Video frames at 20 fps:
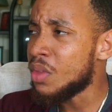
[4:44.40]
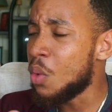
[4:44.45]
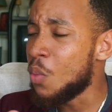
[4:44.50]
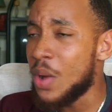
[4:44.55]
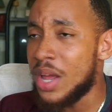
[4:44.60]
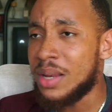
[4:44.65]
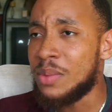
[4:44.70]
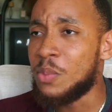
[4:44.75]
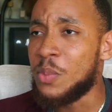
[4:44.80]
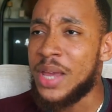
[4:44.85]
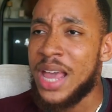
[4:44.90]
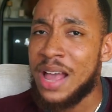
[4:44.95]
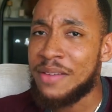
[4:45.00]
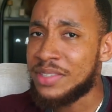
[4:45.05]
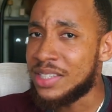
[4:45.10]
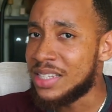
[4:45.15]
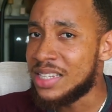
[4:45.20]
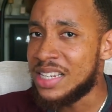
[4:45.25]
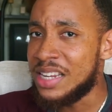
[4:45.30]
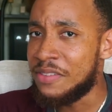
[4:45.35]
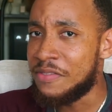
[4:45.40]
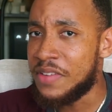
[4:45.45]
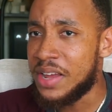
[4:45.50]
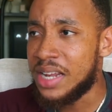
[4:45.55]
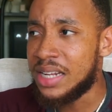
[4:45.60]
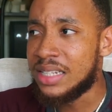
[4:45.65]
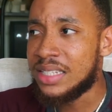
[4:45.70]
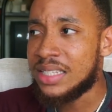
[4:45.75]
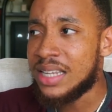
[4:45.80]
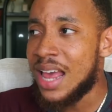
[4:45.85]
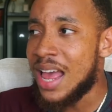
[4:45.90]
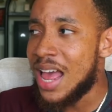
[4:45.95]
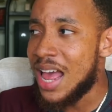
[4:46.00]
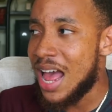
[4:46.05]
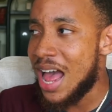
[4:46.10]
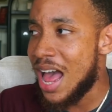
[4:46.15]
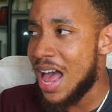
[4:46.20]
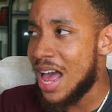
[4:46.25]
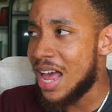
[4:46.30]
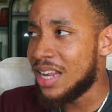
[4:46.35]
when we have certain events
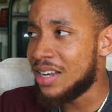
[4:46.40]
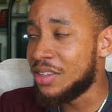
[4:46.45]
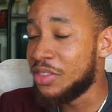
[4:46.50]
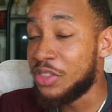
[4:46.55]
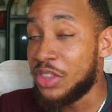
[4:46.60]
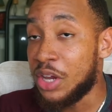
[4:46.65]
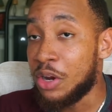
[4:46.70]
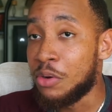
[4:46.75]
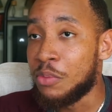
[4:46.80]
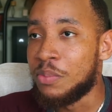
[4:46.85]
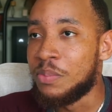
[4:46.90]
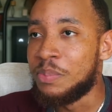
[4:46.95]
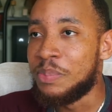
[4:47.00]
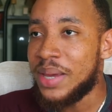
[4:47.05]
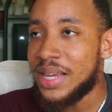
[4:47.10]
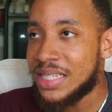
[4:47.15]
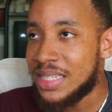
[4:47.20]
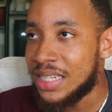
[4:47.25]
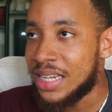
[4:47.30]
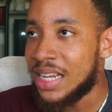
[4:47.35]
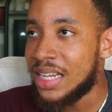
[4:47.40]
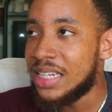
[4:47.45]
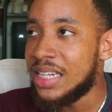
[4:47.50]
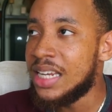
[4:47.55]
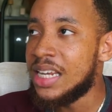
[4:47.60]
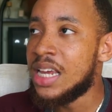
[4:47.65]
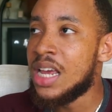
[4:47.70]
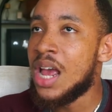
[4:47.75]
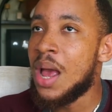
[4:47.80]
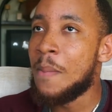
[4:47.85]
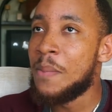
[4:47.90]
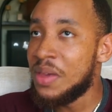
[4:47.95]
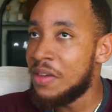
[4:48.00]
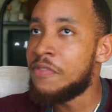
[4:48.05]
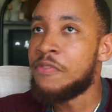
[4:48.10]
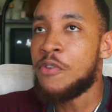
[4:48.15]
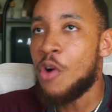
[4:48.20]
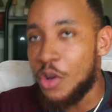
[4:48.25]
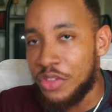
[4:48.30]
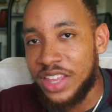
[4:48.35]
and they're basically,
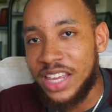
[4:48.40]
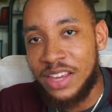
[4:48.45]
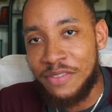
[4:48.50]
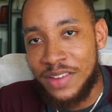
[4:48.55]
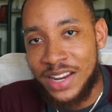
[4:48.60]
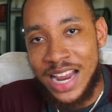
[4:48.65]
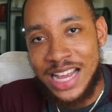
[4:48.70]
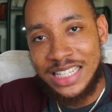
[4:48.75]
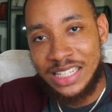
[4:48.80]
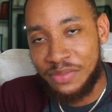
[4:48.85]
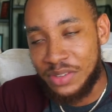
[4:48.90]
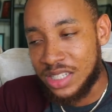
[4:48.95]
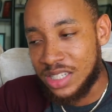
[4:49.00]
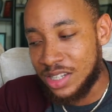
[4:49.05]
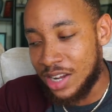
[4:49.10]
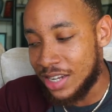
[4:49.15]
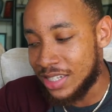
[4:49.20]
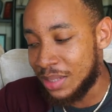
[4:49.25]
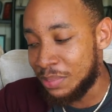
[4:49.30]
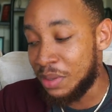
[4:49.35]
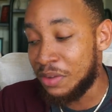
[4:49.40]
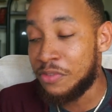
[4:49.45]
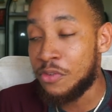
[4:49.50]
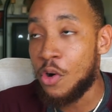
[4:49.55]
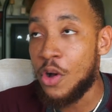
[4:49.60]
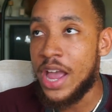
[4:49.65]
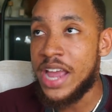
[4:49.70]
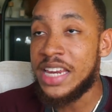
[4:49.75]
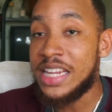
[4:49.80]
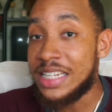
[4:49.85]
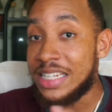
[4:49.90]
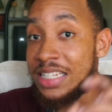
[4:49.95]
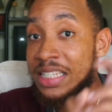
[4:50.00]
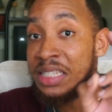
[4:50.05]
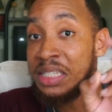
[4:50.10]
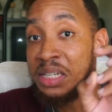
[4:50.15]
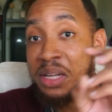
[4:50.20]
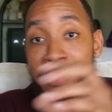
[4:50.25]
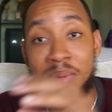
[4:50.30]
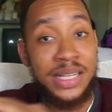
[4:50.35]
before the event has even started, before any
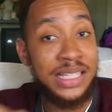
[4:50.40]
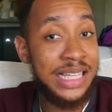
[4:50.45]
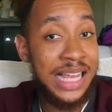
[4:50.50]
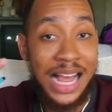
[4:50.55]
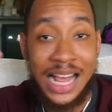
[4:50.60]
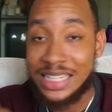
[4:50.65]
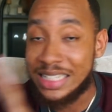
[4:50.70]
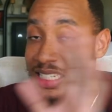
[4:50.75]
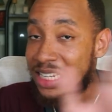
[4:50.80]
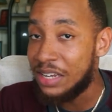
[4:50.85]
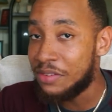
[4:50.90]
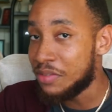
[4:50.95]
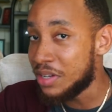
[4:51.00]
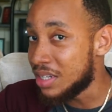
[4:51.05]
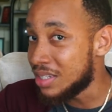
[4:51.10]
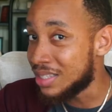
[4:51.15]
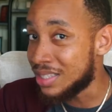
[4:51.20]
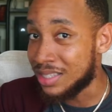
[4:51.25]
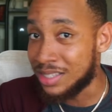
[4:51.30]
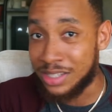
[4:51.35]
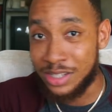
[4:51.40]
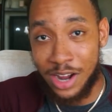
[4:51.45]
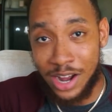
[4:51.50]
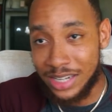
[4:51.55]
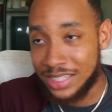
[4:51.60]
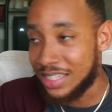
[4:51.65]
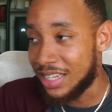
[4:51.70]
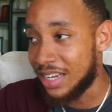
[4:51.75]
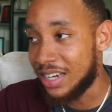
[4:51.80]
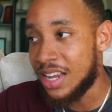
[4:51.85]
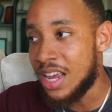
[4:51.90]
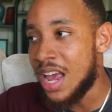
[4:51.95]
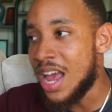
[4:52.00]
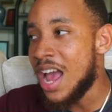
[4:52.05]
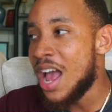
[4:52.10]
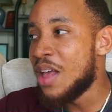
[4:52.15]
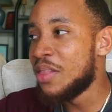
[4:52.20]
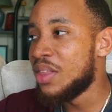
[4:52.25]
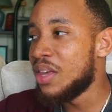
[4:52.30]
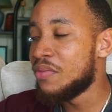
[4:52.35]
disturbance has even started,
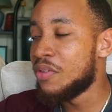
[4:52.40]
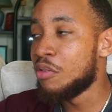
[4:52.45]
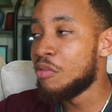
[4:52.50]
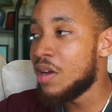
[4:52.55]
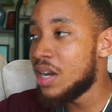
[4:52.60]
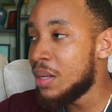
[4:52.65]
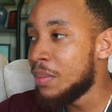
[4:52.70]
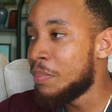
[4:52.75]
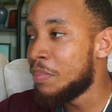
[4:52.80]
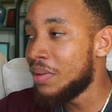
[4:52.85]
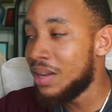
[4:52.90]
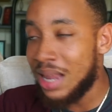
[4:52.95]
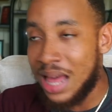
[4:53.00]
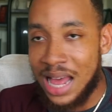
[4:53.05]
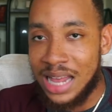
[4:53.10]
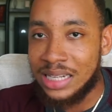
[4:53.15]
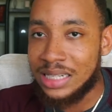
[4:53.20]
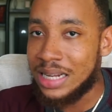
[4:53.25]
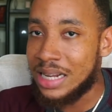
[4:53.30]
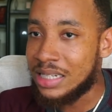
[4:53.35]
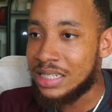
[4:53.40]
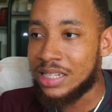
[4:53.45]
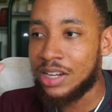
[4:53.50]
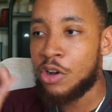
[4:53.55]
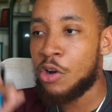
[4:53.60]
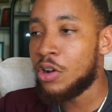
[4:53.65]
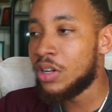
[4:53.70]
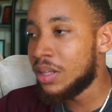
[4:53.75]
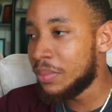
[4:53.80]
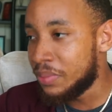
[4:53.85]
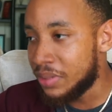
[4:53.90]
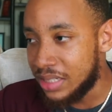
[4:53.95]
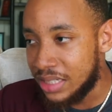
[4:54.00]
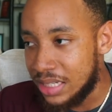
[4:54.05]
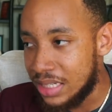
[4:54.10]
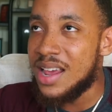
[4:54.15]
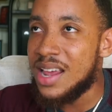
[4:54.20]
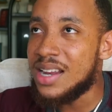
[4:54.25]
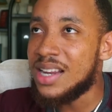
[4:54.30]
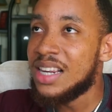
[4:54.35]
they've already planned to call the
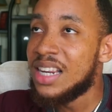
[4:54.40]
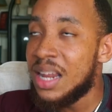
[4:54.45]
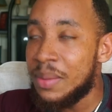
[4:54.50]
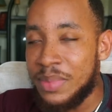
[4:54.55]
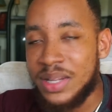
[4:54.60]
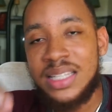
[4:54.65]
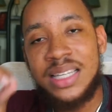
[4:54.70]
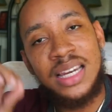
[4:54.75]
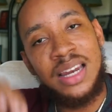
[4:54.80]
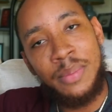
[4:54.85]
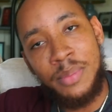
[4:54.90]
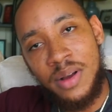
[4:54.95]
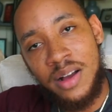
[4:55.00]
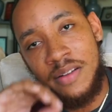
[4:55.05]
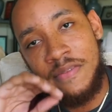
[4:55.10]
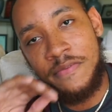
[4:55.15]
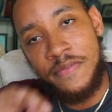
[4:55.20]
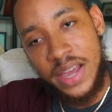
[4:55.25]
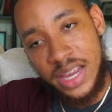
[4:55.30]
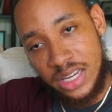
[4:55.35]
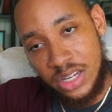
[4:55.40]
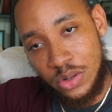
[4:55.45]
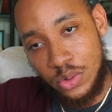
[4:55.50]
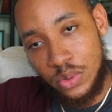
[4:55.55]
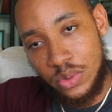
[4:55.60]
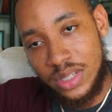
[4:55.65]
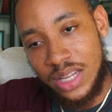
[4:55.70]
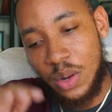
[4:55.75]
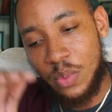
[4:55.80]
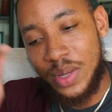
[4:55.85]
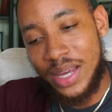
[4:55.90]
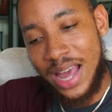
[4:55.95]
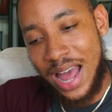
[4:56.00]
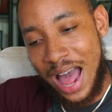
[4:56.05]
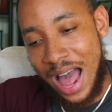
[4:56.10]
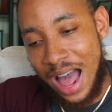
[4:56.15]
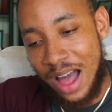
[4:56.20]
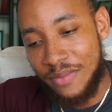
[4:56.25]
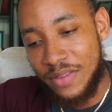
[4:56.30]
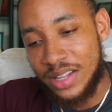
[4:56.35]
police. It limits the number of venues that we
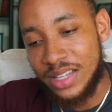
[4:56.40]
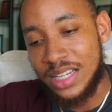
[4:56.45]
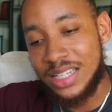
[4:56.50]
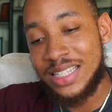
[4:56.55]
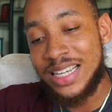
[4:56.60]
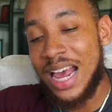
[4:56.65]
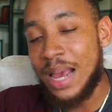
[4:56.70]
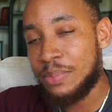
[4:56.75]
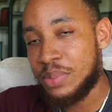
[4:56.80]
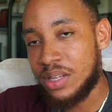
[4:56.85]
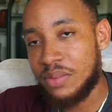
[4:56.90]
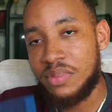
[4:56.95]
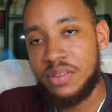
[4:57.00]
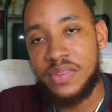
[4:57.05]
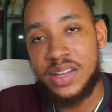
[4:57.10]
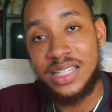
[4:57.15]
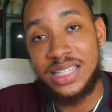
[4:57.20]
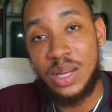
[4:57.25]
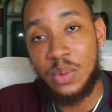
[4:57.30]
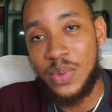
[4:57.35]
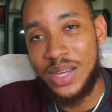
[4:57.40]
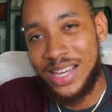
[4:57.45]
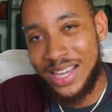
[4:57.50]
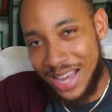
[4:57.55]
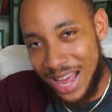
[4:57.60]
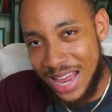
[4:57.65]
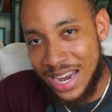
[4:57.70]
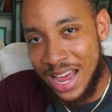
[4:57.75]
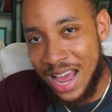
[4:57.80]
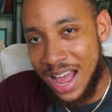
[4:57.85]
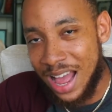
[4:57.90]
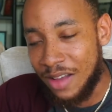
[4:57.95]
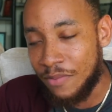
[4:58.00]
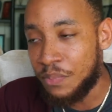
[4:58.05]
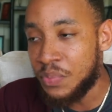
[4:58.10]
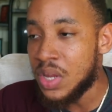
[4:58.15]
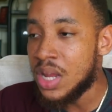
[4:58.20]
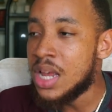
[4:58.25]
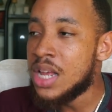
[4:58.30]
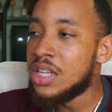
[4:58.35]
have and the types of events that we can have.
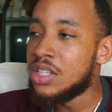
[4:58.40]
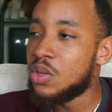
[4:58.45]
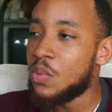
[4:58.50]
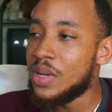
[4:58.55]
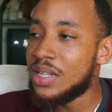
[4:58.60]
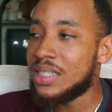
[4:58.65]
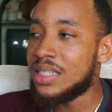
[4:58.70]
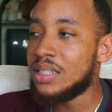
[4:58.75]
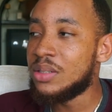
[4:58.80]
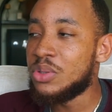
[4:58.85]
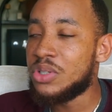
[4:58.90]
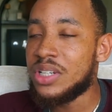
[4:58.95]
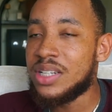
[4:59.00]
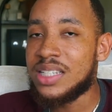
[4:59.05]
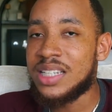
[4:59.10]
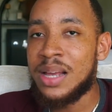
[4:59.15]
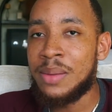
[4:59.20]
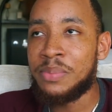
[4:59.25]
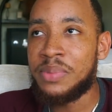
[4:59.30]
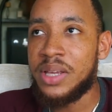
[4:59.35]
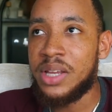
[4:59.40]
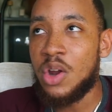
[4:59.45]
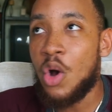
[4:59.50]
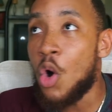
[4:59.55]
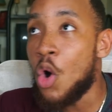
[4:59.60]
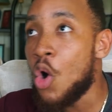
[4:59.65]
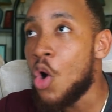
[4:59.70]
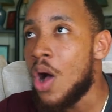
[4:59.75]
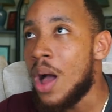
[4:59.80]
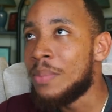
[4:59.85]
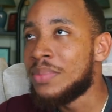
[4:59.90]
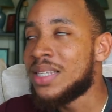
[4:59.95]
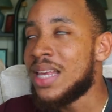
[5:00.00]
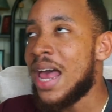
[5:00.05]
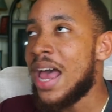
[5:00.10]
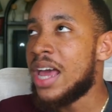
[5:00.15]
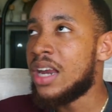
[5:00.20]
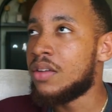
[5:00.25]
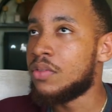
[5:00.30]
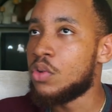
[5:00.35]
So when solutions complain, oh, I'm
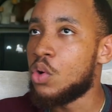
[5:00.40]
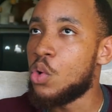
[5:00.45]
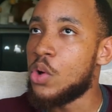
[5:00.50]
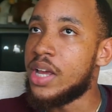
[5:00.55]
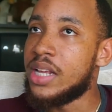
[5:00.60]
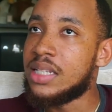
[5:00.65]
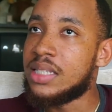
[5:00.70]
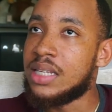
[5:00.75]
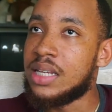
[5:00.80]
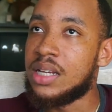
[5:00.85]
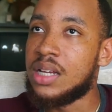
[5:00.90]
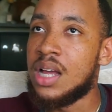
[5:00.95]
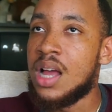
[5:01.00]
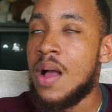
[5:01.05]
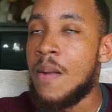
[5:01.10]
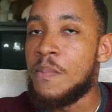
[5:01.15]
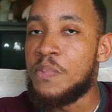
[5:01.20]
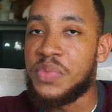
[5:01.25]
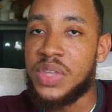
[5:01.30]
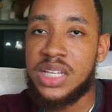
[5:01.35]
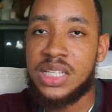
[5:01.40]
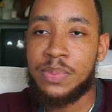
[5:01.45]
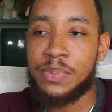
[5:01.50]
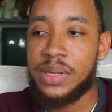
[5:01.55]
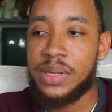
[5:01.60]
tired of going to this